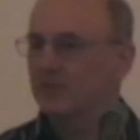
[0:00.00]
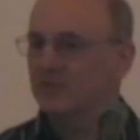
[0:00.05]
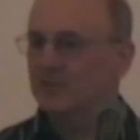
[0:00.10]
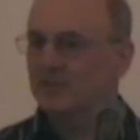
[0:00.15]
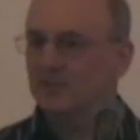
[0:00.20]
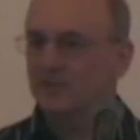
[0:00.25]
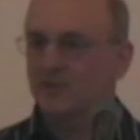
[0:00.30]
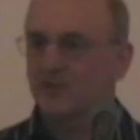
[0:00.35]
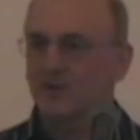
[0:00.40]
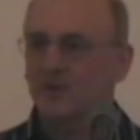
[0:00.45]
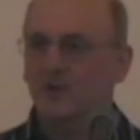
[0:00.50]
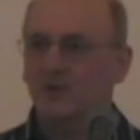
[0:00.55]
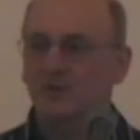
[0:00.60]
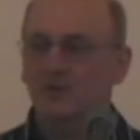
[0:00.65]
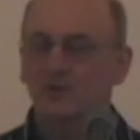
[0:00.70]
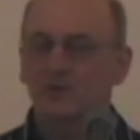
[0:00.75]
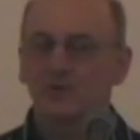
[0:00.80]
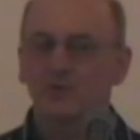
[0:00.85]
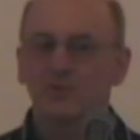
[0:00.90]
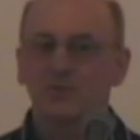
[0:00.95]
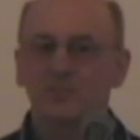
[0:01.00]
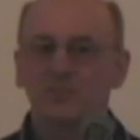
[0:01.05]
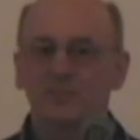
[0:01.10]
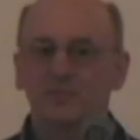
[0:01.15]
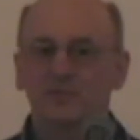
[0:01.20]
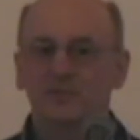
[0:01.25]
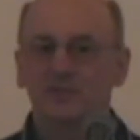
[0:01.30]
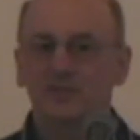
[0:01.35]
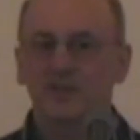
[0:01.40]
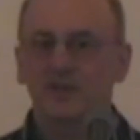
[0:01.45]
This current troop
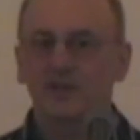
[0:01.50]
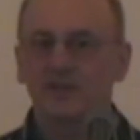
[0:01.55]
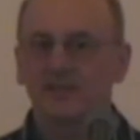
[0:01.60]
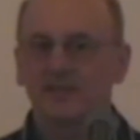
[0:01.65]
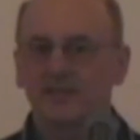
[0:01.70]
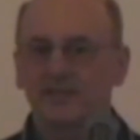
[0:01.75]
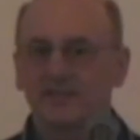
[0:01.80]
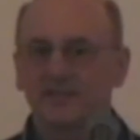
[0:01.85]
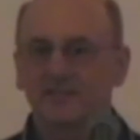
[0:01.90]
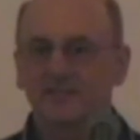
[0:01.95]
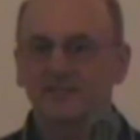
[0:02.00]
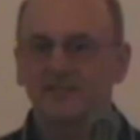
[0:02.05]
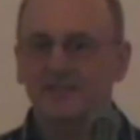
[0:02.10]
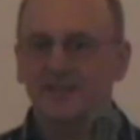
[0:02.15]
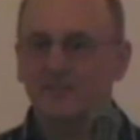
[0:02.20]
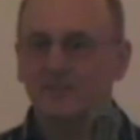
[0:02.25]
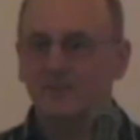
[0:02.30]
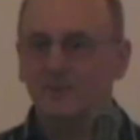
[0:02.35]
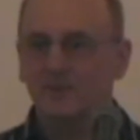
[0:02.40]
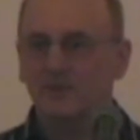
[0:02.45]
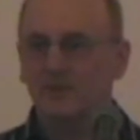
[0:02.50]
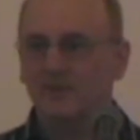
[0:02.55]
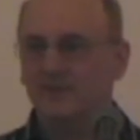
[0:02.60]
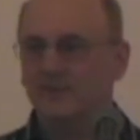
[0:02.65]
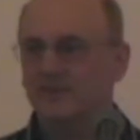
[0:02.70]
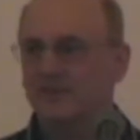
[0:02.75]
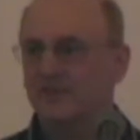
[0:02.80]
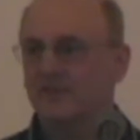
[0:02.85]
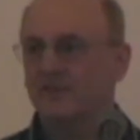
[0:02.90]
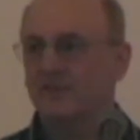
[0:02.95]
started in December
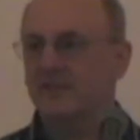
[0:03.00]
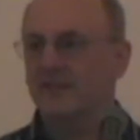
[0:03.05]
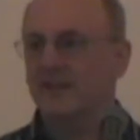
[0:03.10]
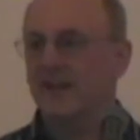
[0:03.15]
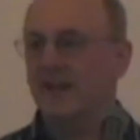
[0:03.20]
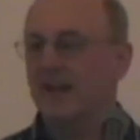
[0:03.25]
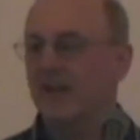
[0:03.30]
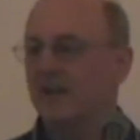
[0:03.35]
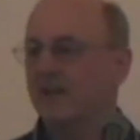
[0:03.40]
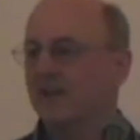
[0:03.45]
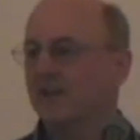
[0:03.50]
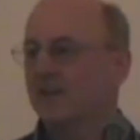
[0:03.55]
of '79.